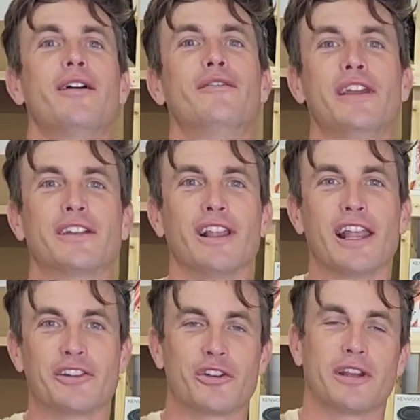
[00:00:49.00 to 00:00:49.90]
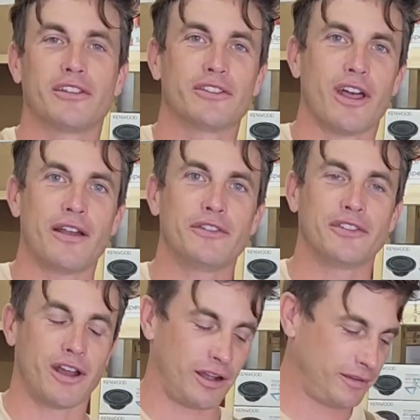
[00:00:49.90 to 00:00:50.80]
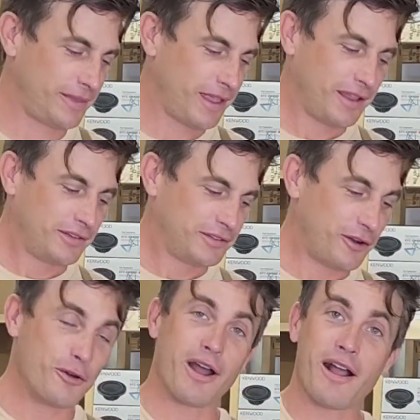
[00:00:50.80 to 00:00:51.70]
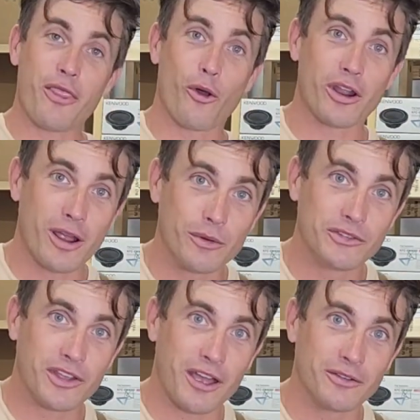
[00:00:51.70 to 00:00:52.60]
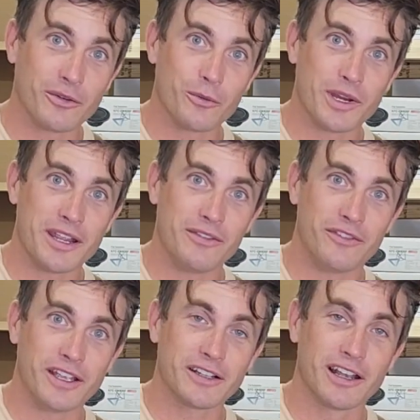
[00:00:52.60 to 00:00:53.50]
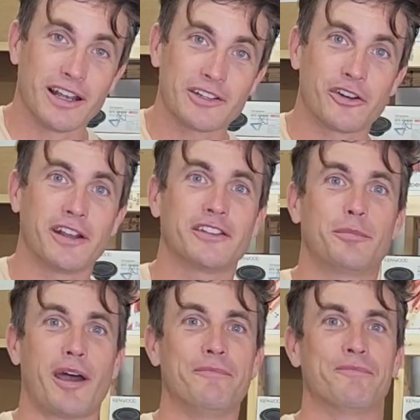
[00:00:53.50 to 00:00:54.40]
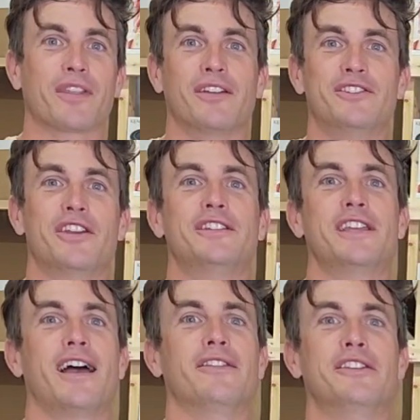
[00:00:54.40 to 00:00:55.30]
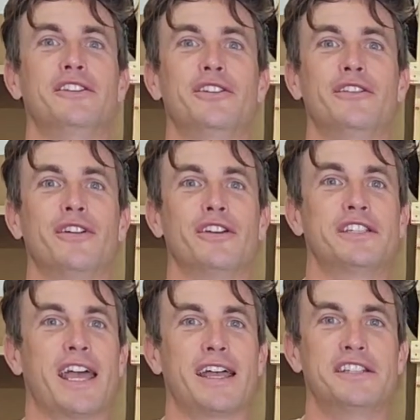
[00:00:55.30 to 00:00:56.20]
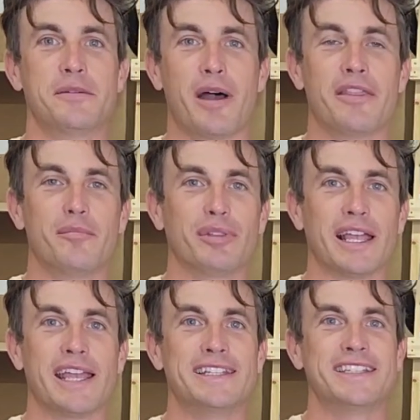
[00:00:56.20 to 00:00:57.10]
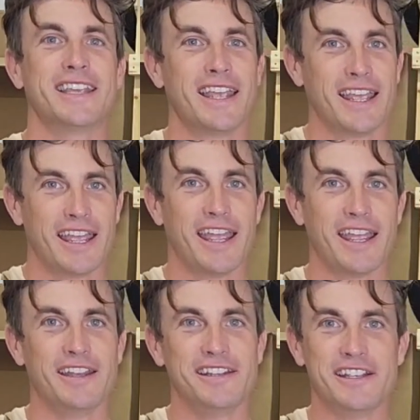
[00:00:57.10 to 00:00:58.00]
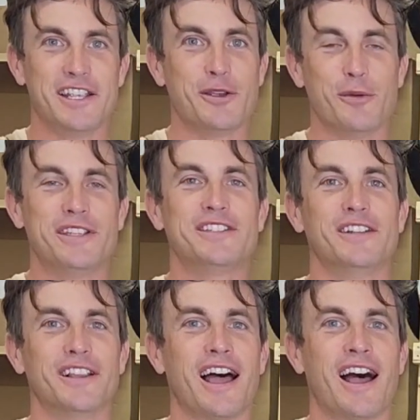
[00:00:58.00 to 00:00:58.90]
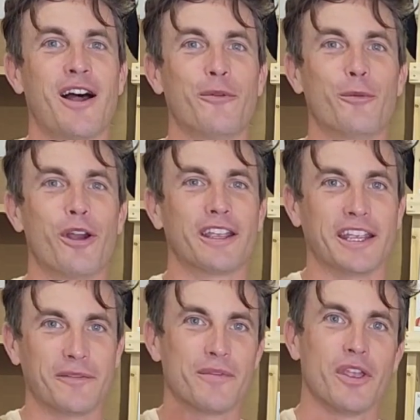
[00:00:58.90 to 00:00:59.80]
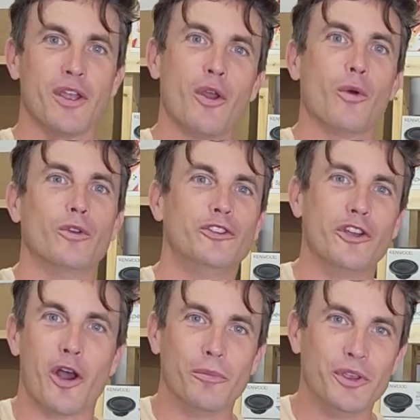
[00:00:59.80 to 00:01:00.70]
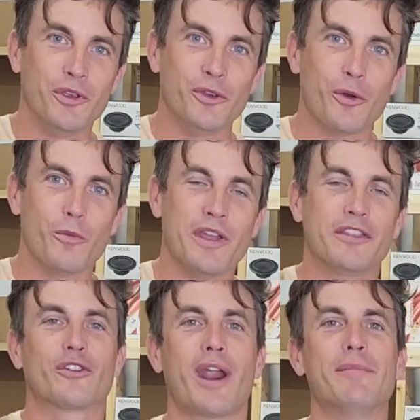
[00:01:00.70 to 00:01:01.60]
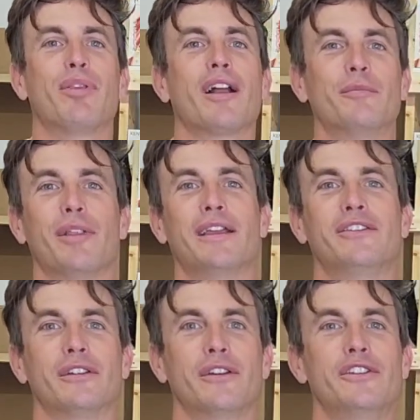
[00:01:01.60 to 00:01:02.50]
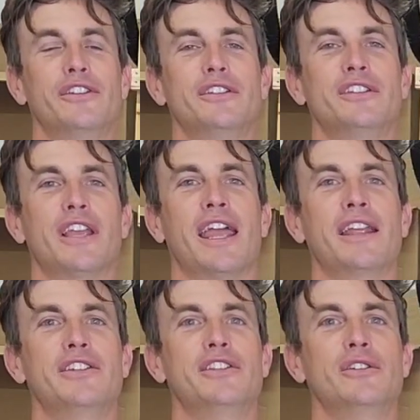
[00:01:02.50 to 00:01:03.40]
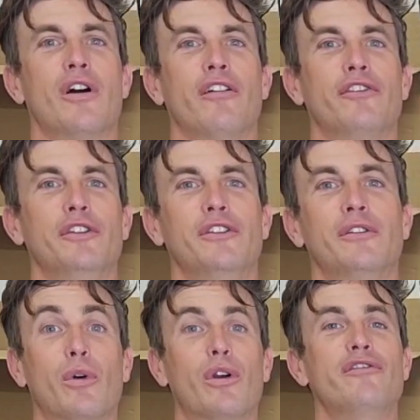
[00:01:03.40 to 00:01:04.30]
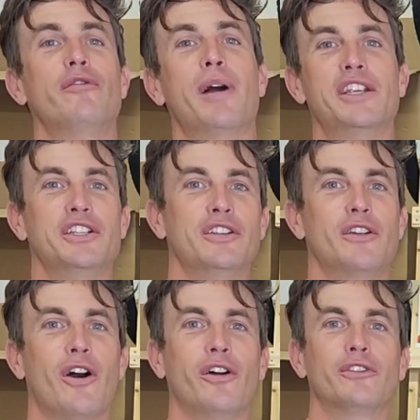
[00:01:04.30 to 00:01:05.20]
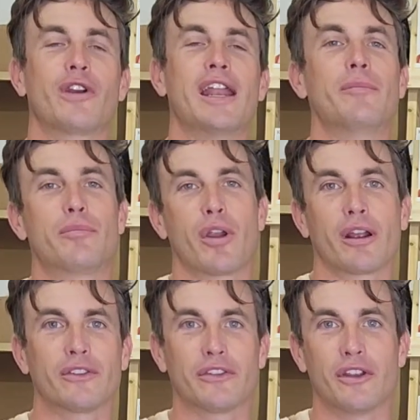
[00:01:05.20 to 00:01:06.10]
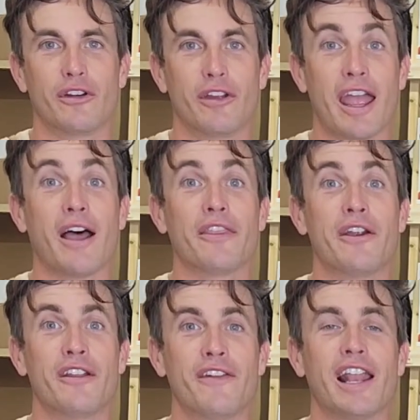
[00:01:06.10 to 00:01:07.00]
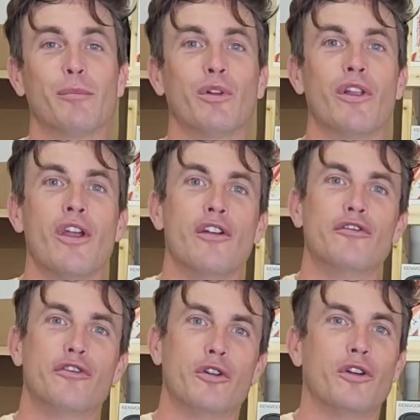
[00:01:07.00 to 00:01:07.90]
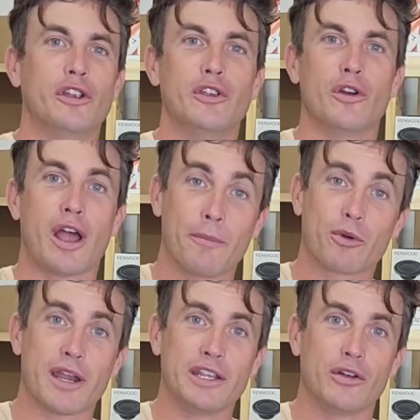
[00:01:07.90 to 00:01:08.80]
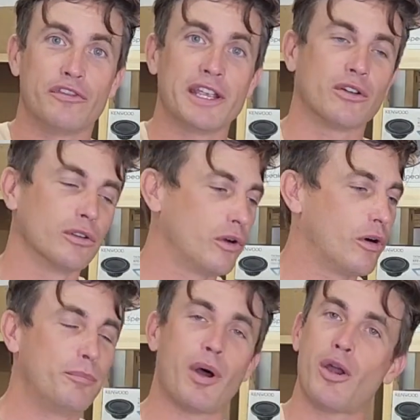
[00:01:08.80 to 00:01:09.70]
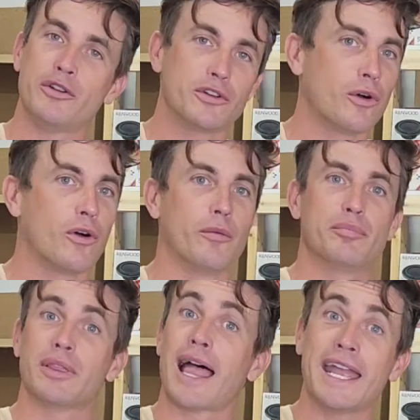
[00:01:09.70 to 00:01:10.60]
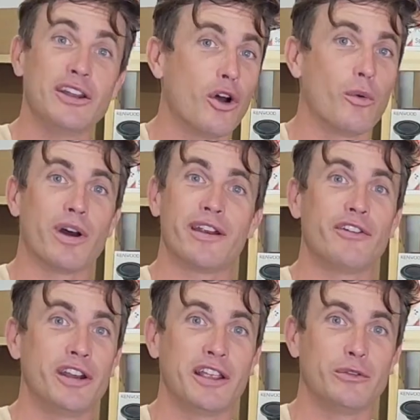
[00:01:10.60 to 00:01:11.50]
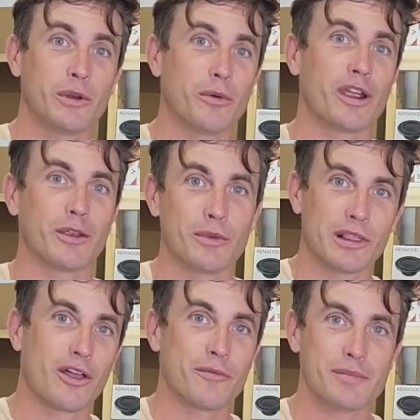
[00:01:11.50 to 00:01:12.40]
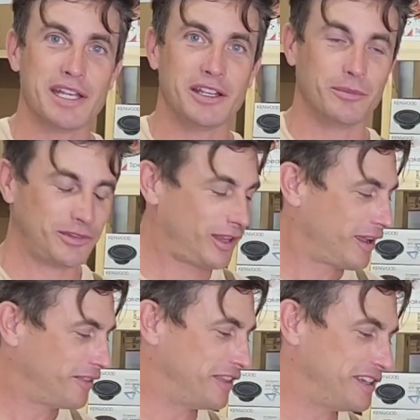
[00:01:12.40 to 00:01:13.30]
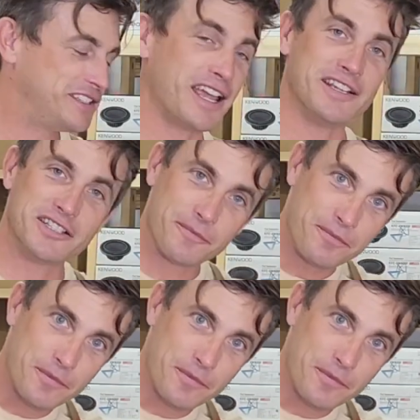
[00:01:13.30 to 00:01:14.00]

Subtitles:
vehicle electronics lifestyle. So I thought I was done with vehicle electronics, but turns out the universe had some other plans, and here we still are working to help you with great plug-and-play solutions and to offer you more information on great products that are out there and available for upgrading your vehicle or boat or plane or whatever it is. We're working with a lot of mediums these days.